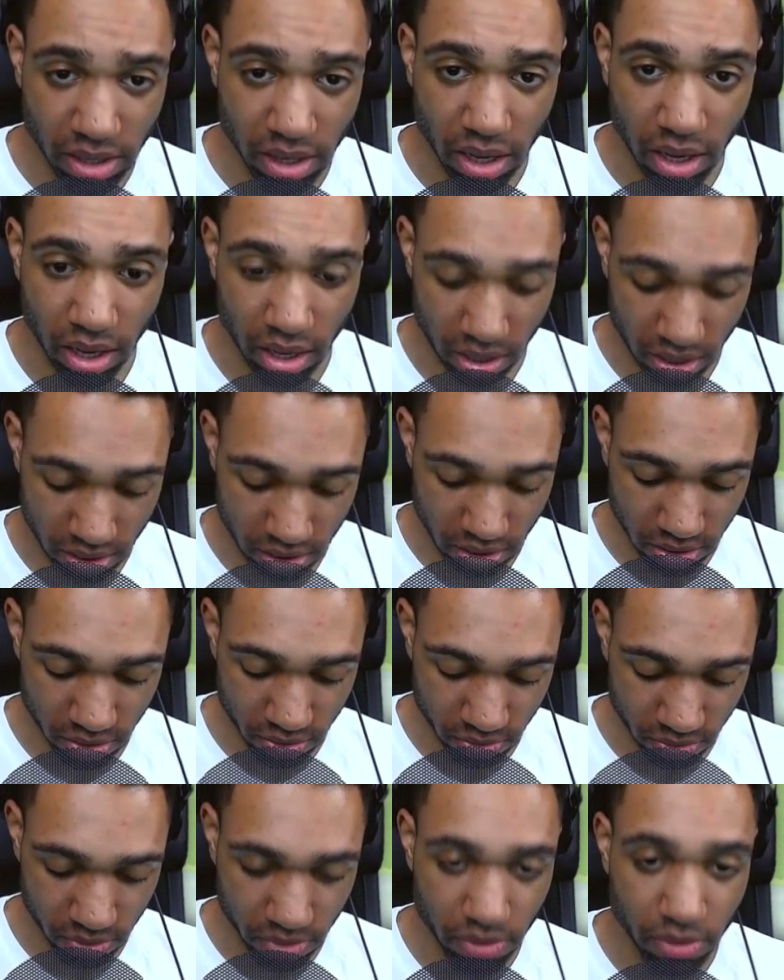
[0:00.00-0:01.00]

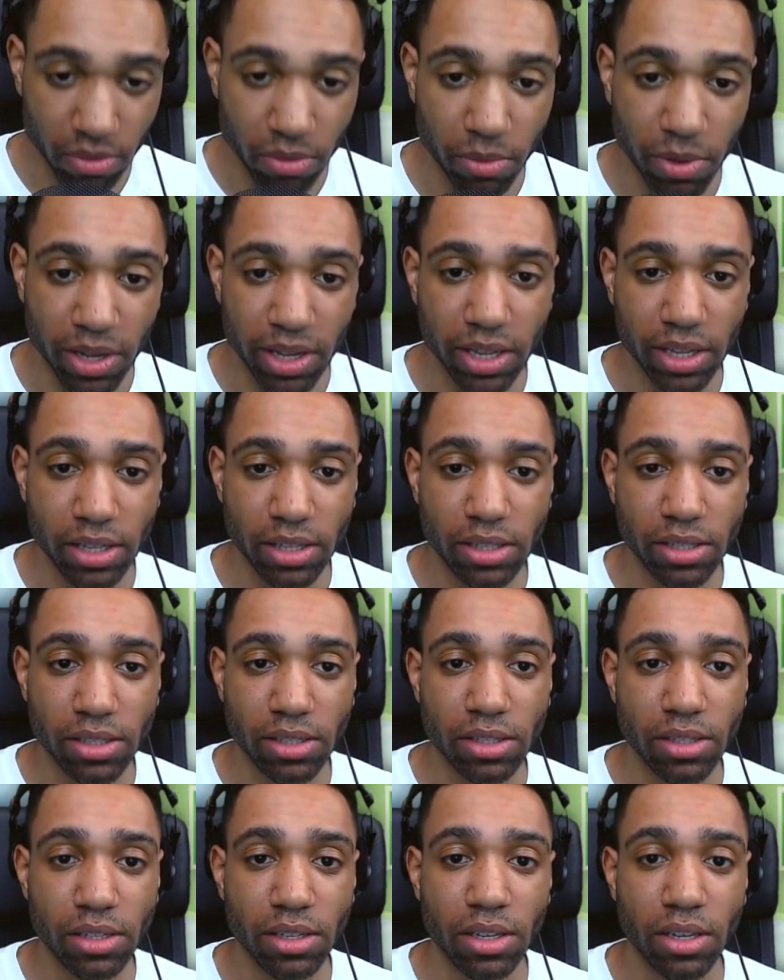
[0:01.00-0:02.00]

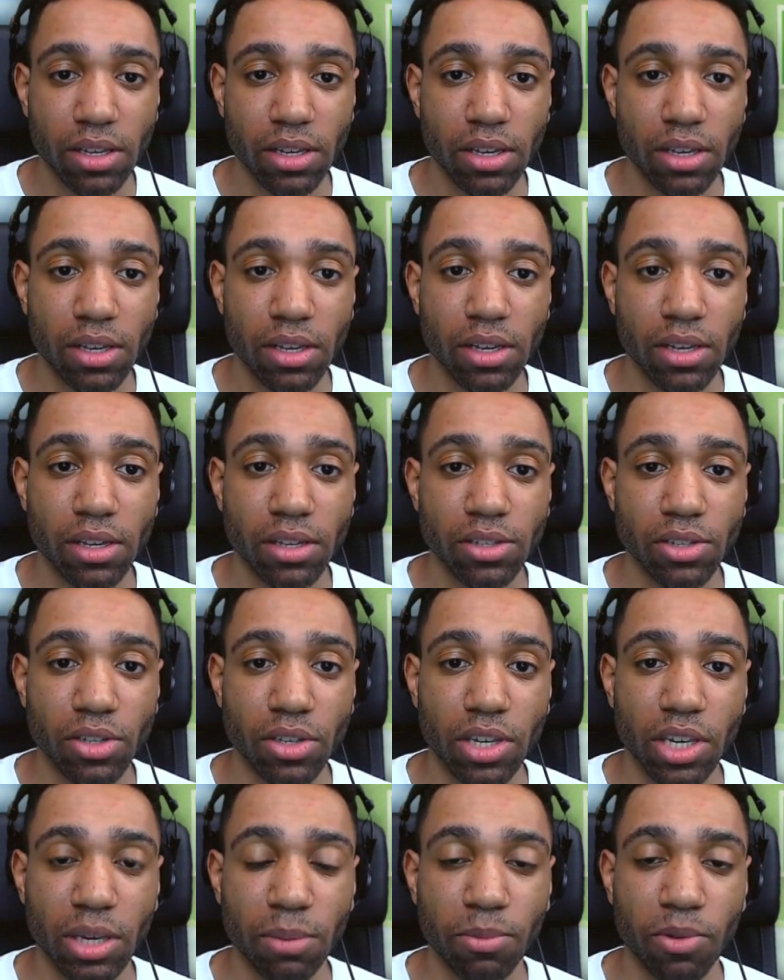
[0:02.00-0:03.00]
What? To
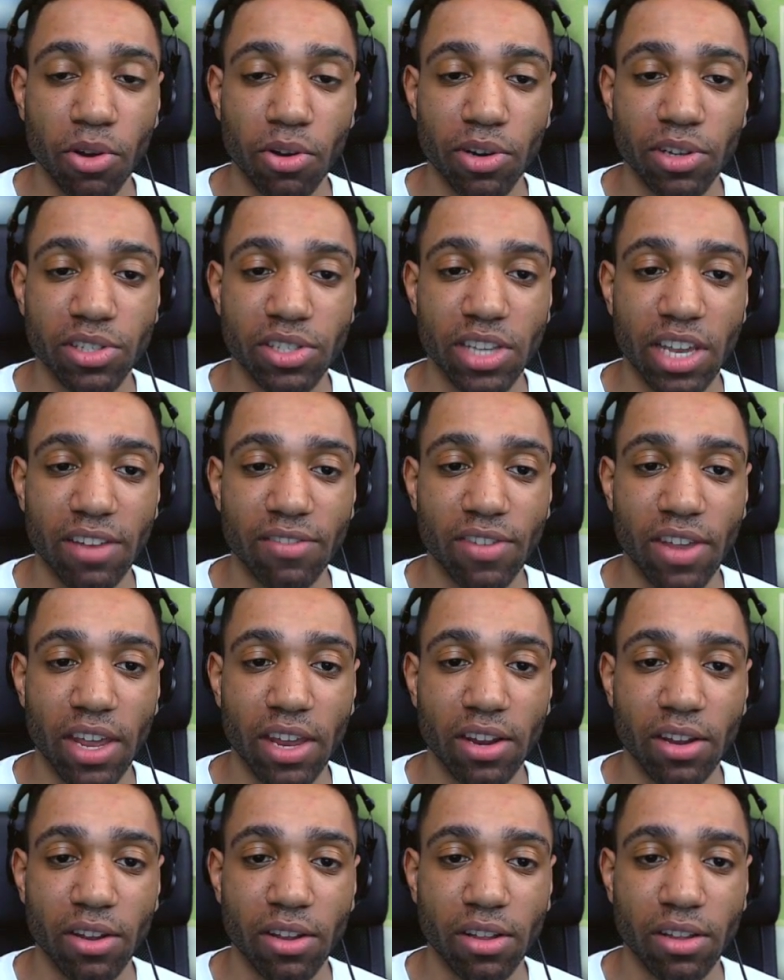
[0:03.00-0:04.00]
keep current save
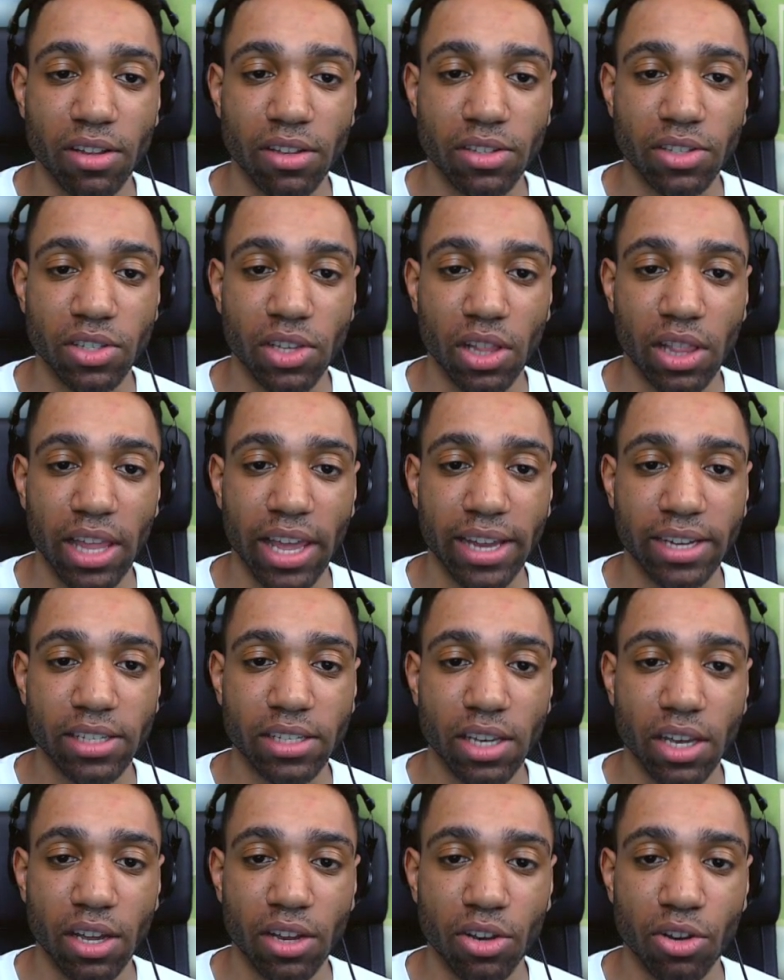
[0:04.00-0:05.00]
data,
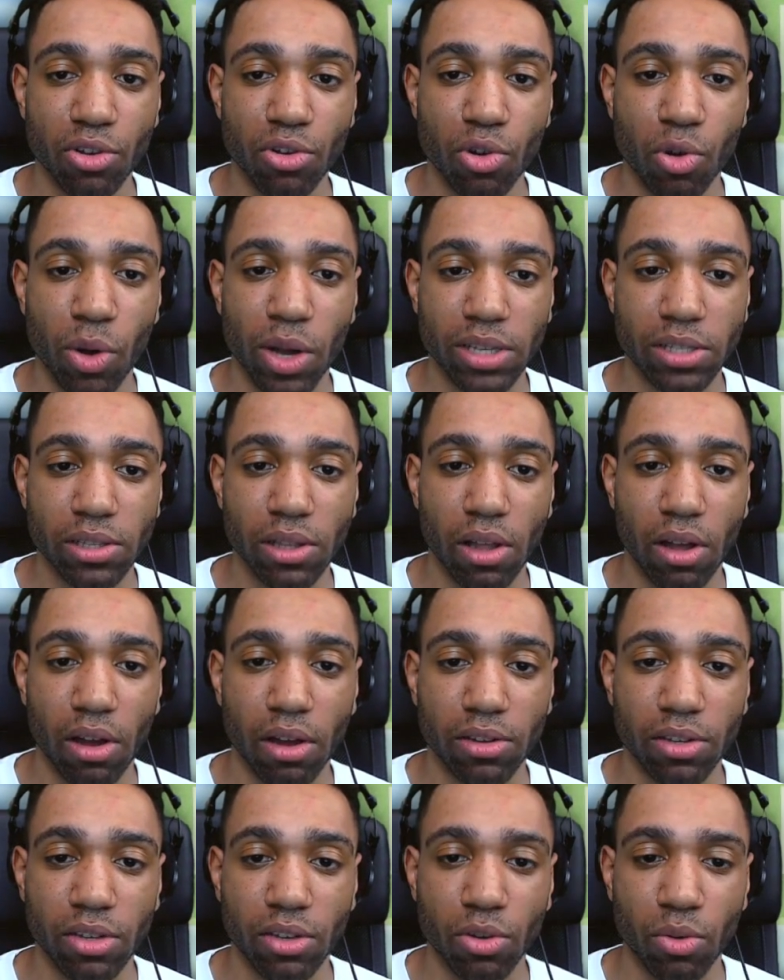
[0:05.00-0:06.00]
select a new quest
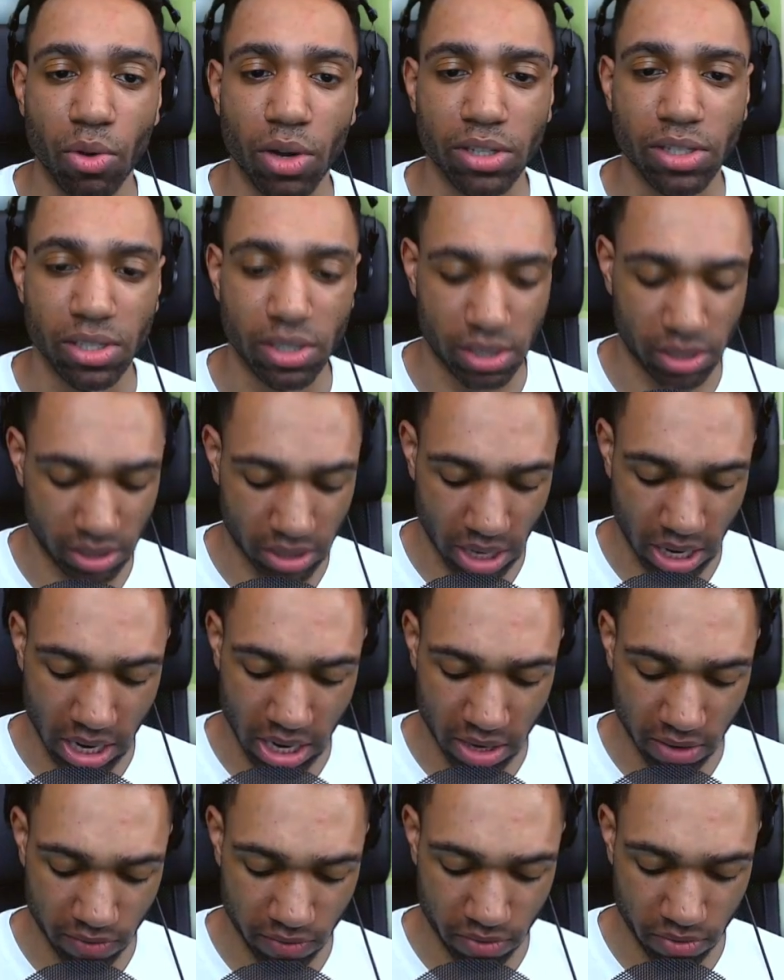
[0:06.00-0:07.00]
log. Do you want to
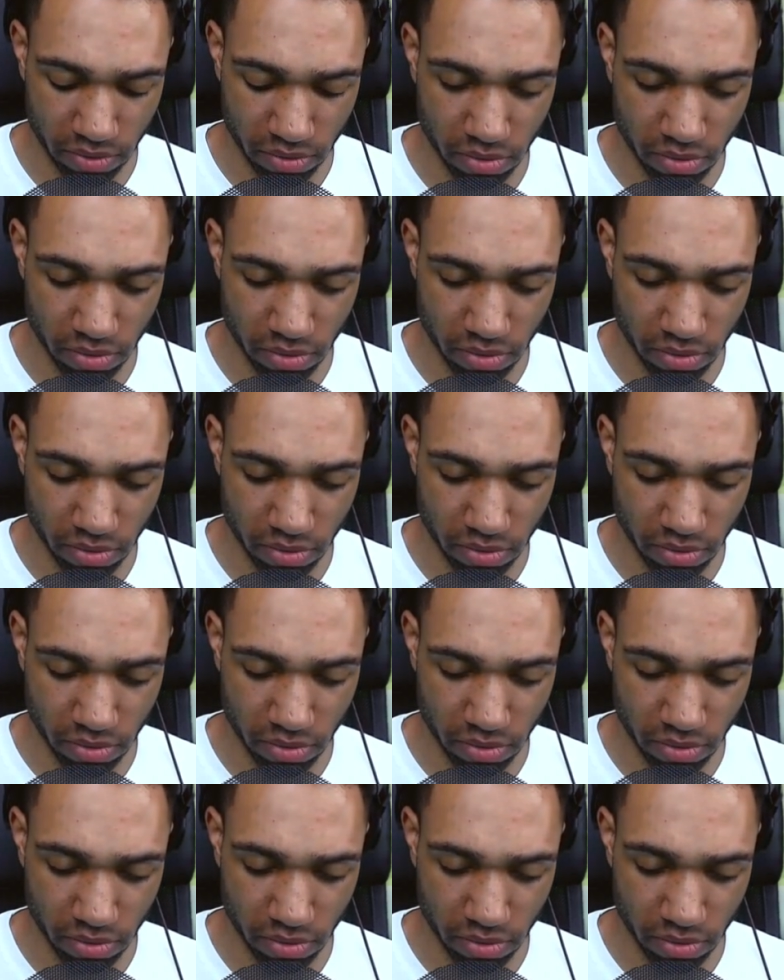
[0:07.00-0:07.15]
save?